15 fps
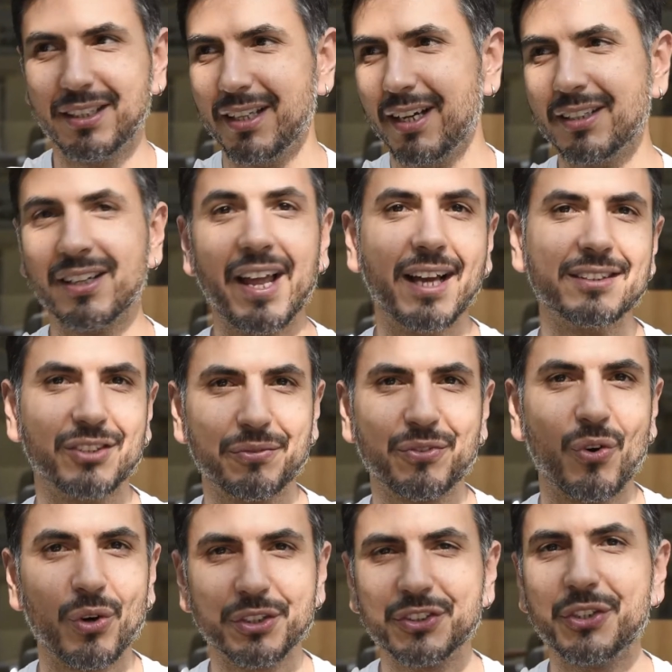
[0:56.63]
Unless, of
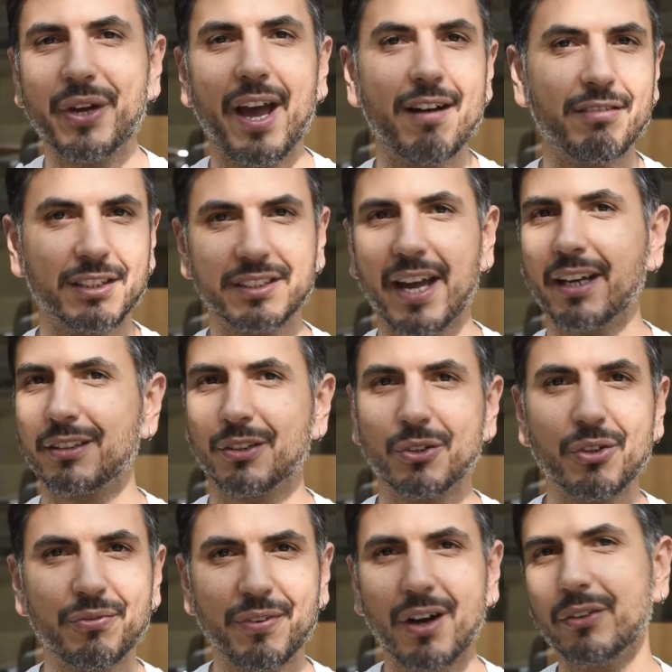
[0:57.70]
course, you have a technical
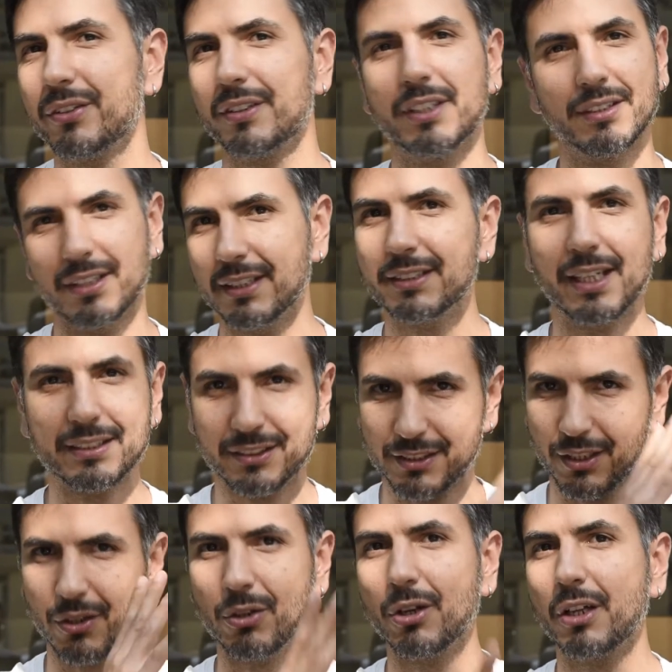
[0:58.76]
co-founder, and then that's a
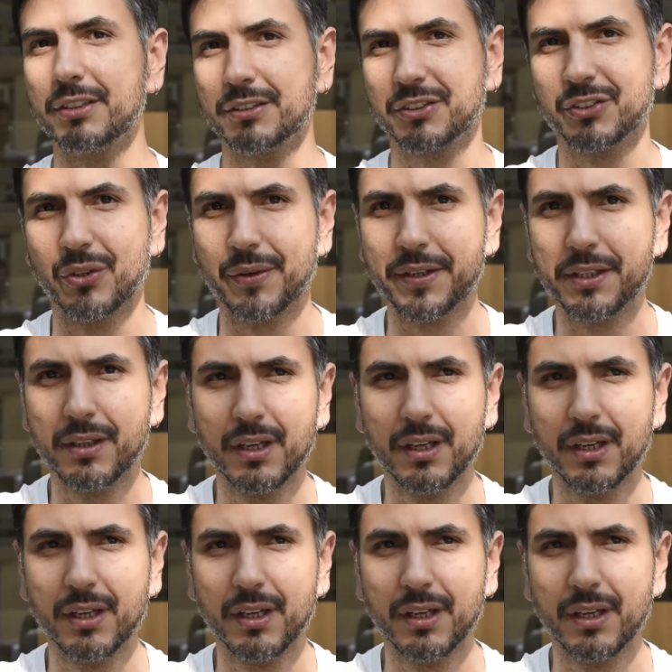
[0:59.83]
whole other story.